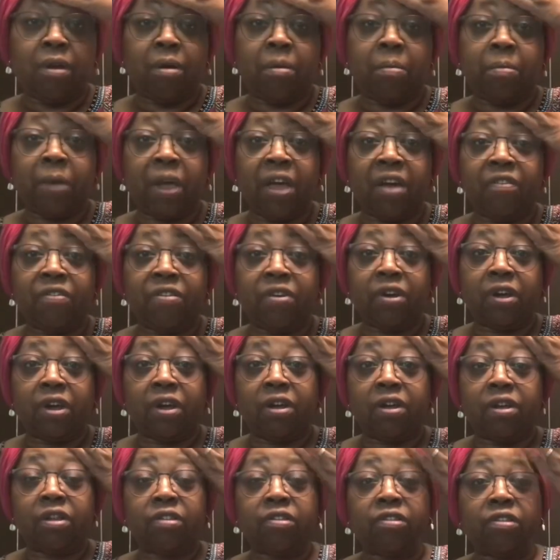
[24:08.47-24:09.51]
I'm having a,
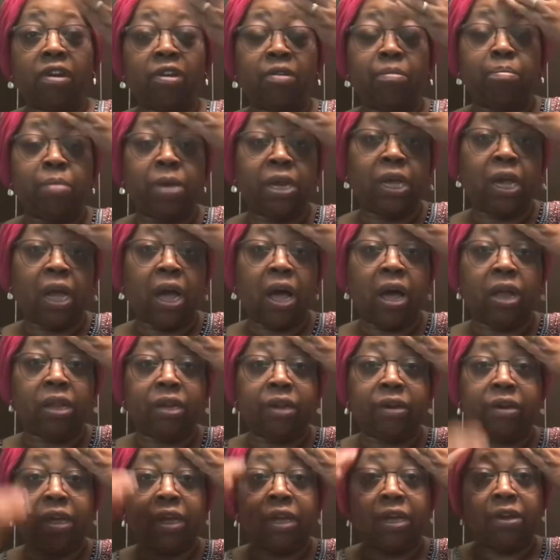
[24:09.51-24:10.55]
a, a mini
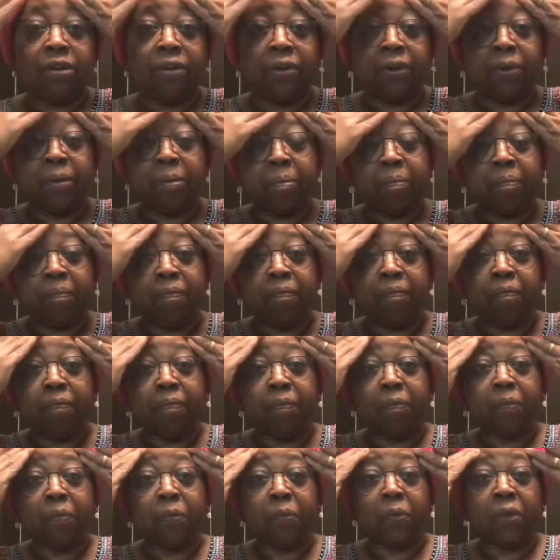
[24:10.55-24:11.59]
holiday here
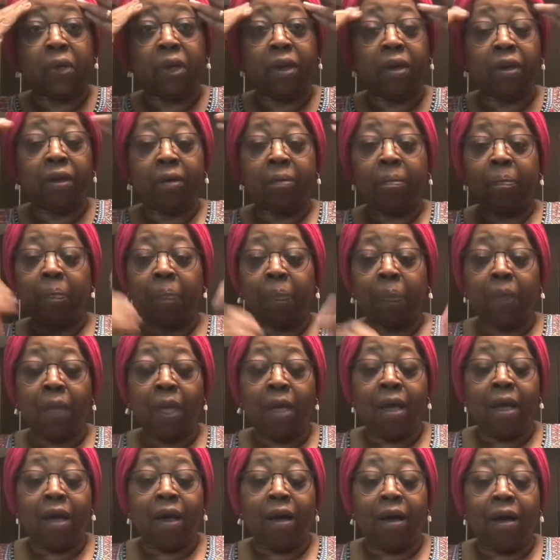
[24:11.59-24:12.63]
okay
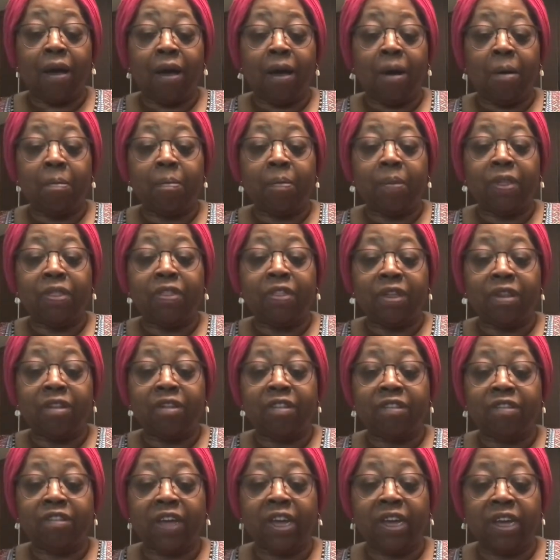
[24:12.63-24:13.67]
um, then
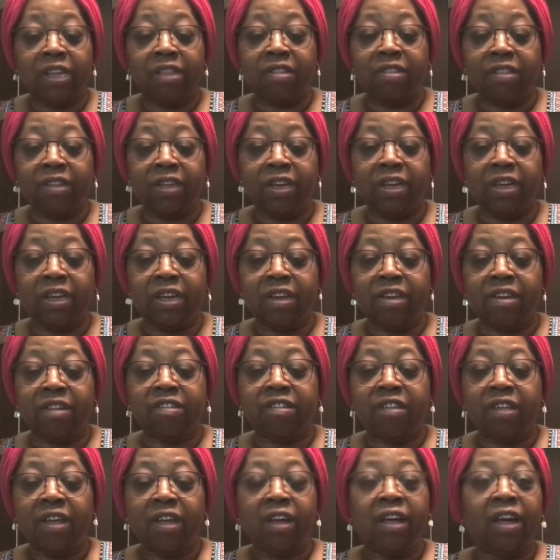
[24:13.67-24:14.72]
the second thing
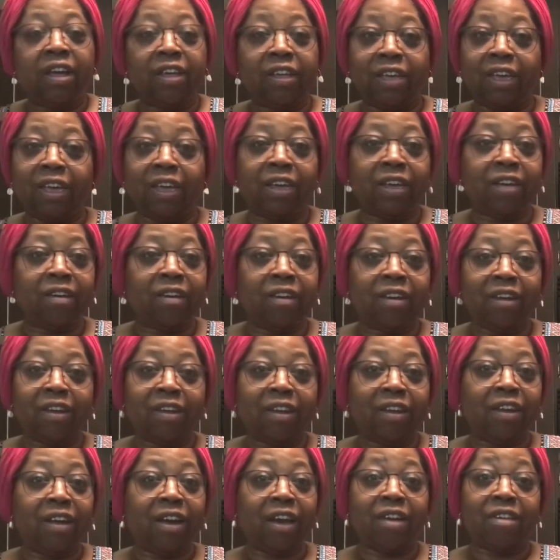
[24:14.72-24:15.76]
is again
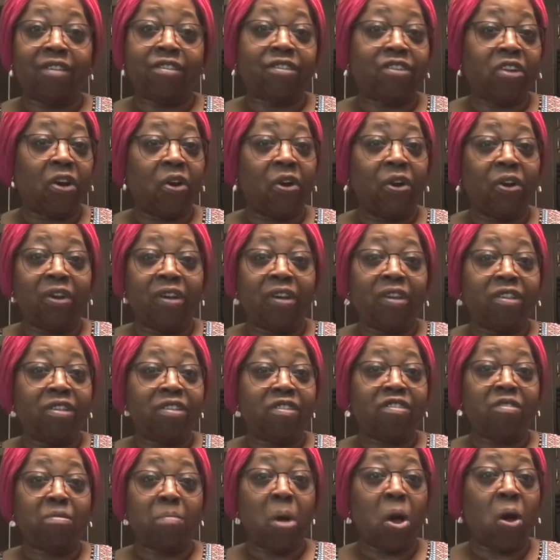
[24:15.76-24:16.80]
start
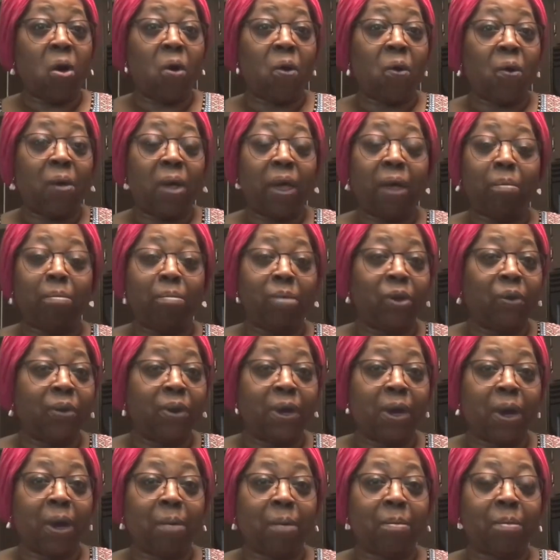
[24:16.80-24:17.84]
small and build
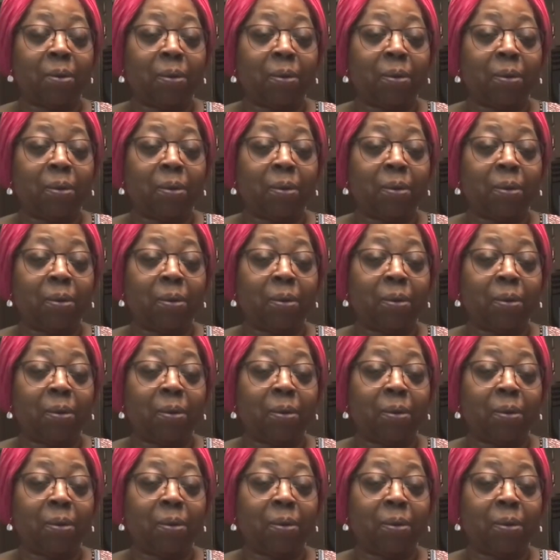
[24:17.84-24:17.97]
up